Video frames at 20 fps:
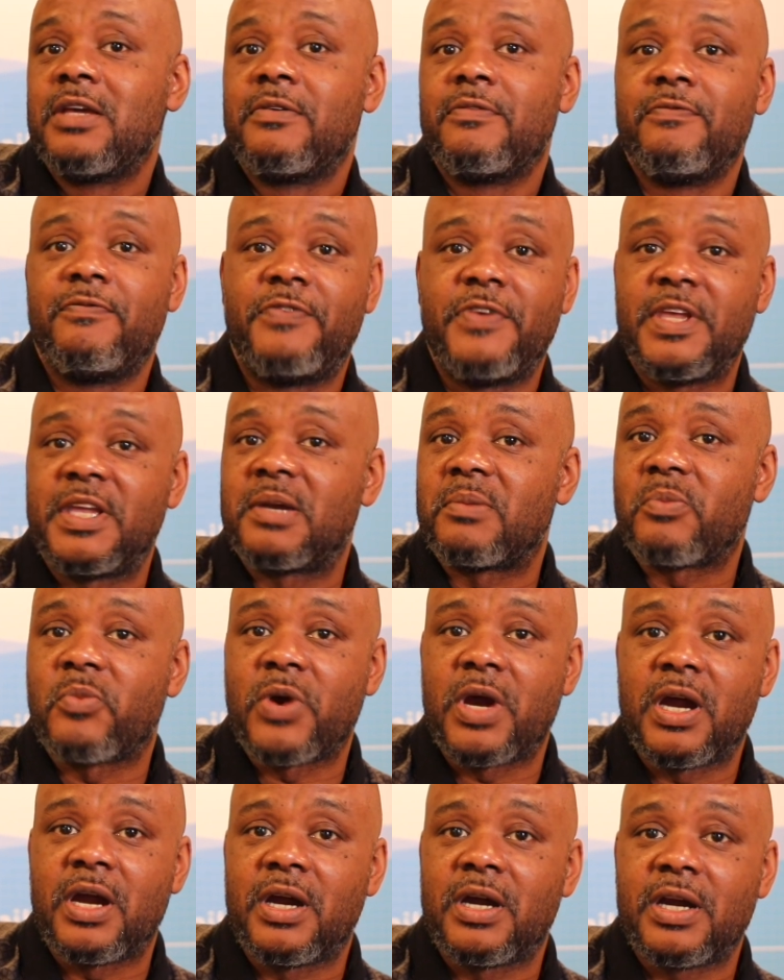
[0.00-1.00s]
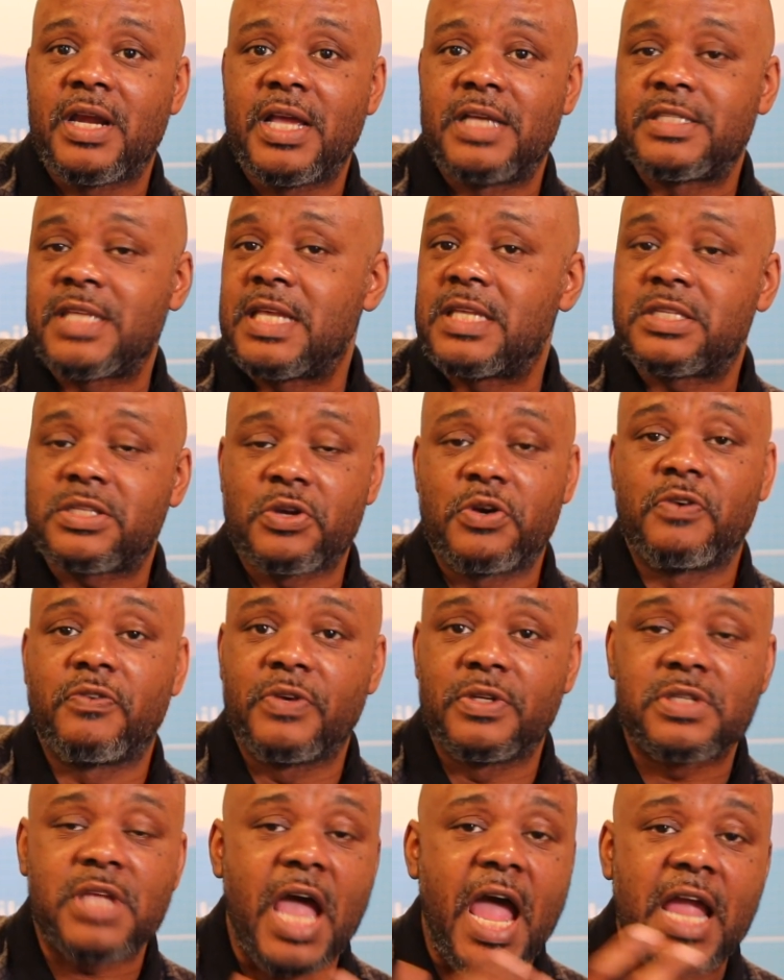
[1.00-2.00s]
VMware as a
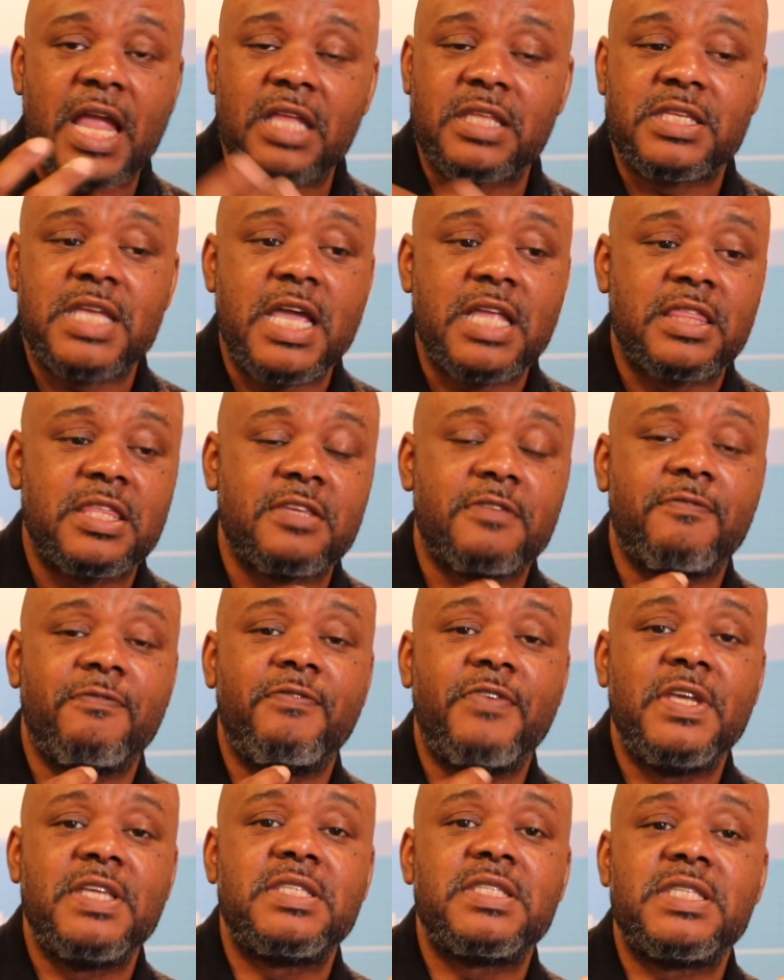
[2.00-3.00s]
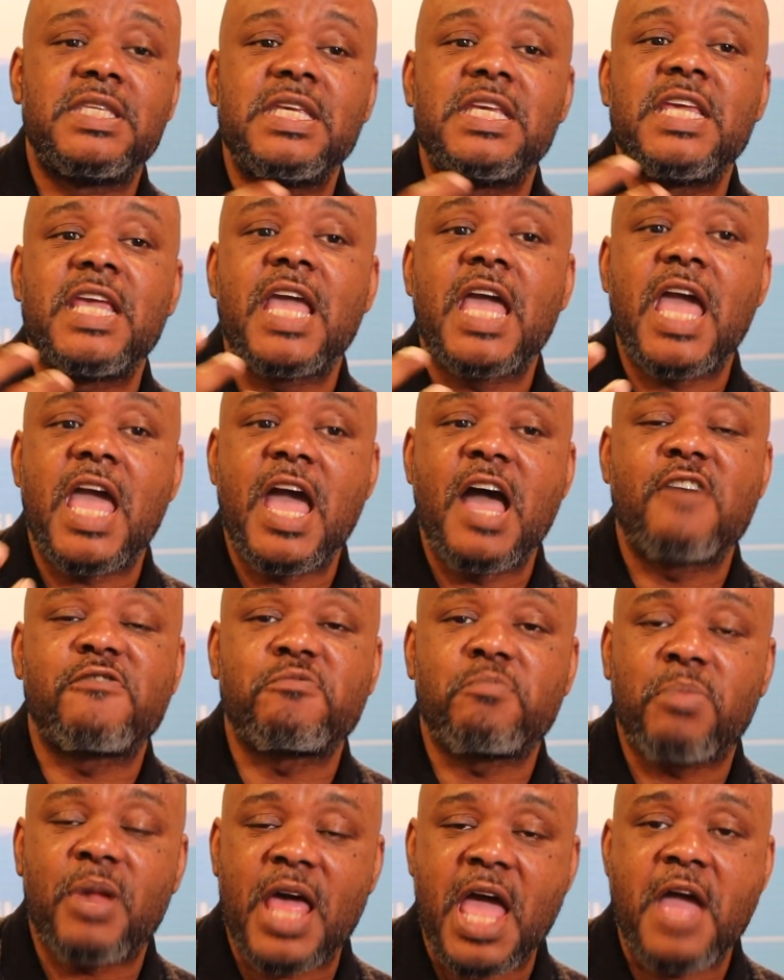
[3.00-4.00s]
service. I can take this
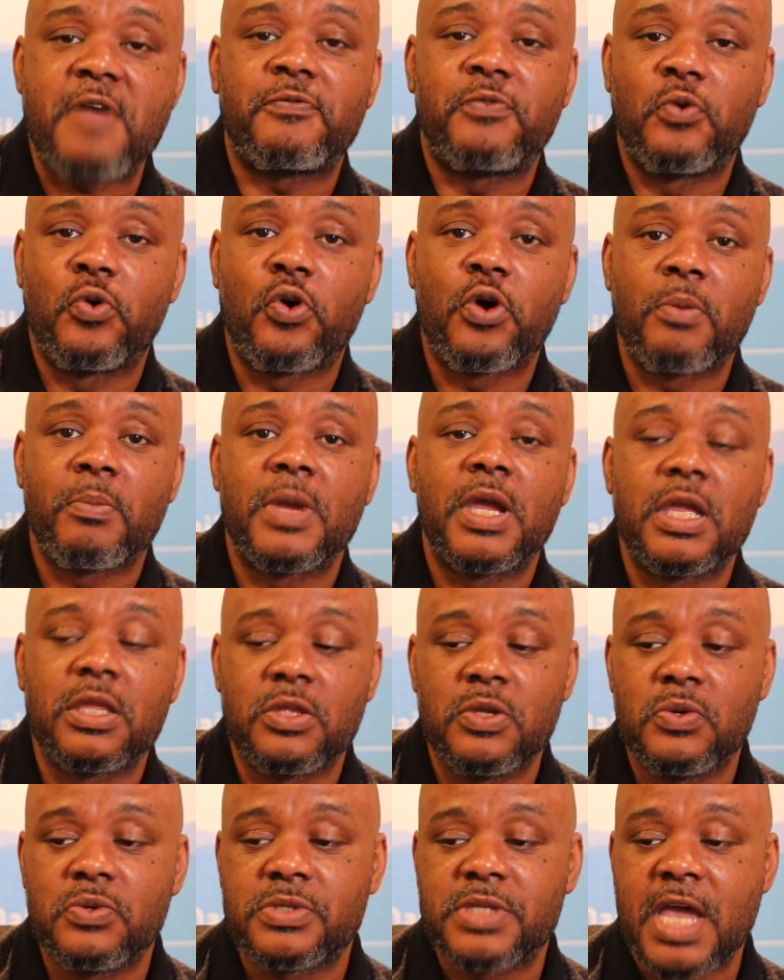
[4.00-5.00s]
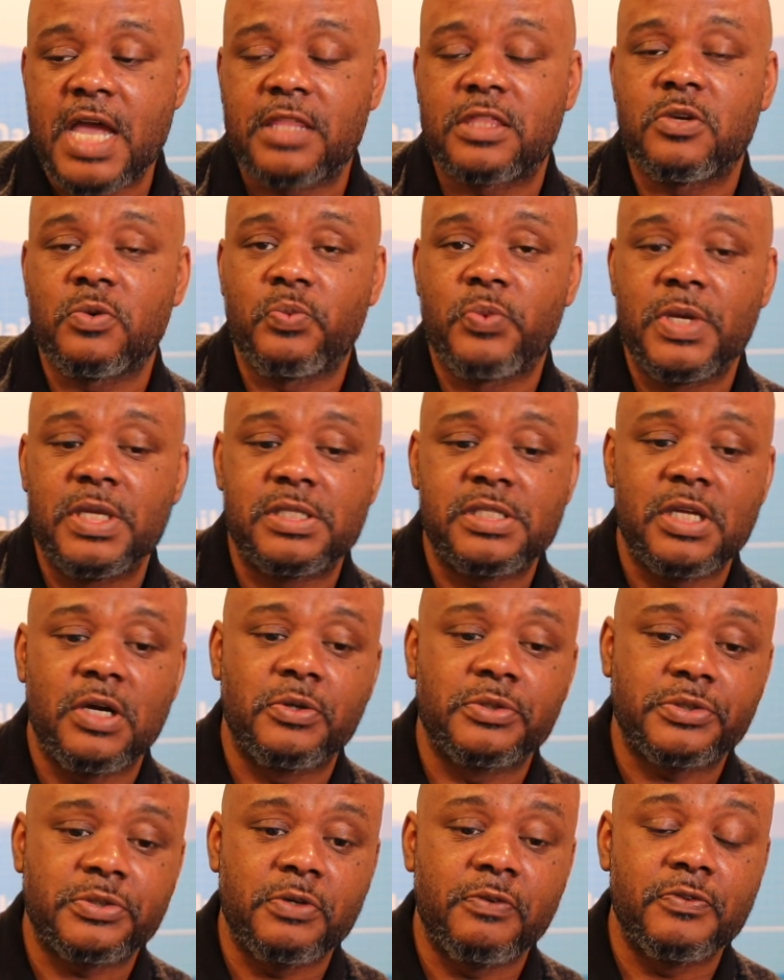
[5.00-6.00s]
VCF platform and use that to
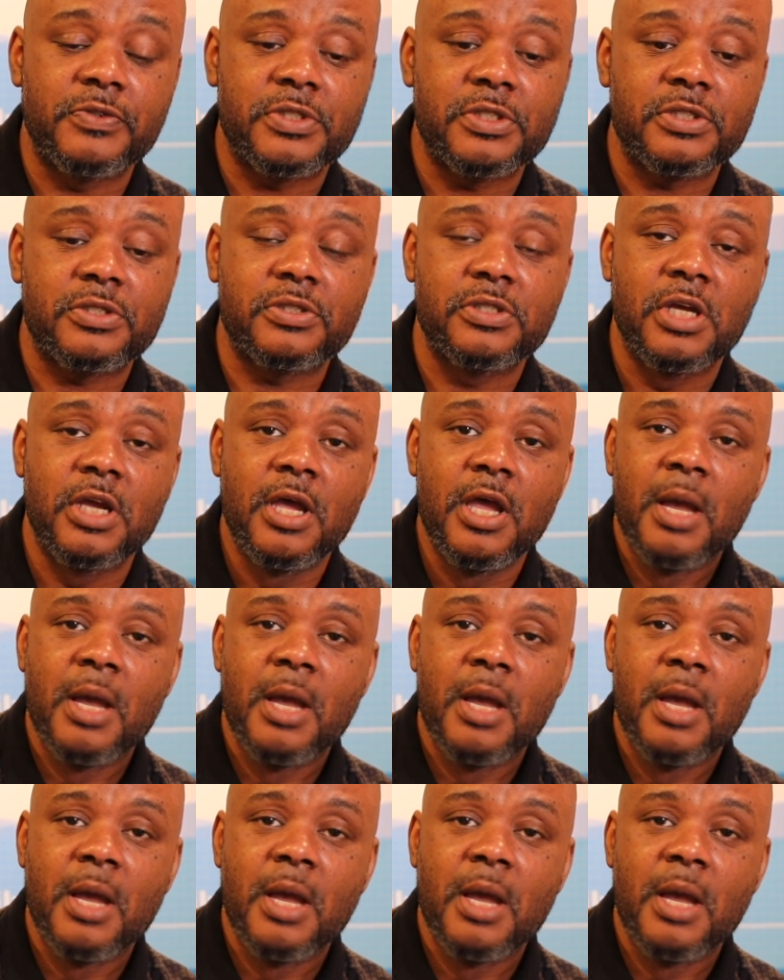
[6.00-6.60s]
resell services.